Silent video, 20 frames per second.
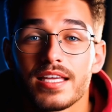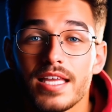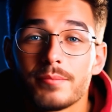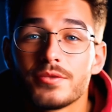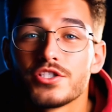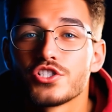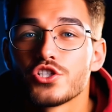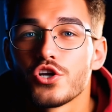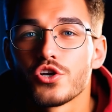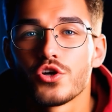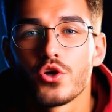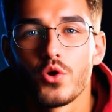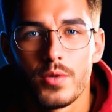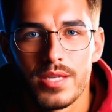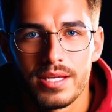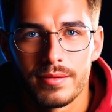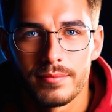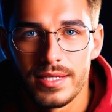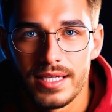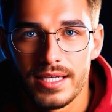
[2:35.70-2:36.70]
Let me show
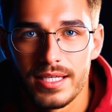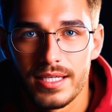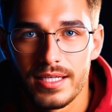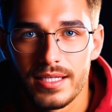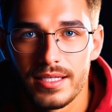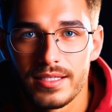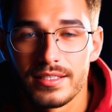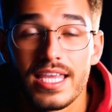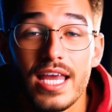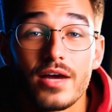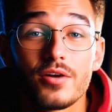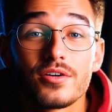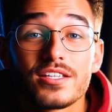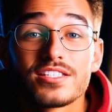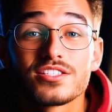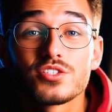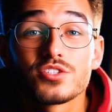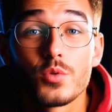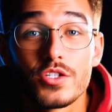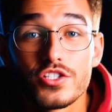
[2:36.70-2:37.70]
you what I mean. Now
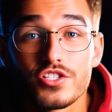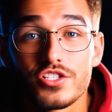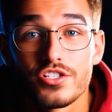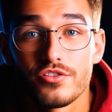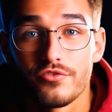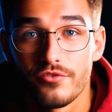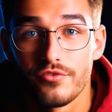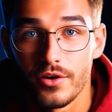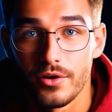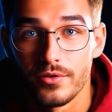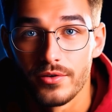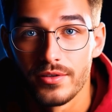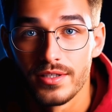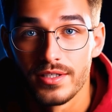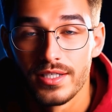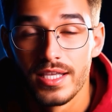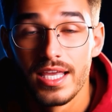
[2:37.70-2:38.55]
let's switch to the phone.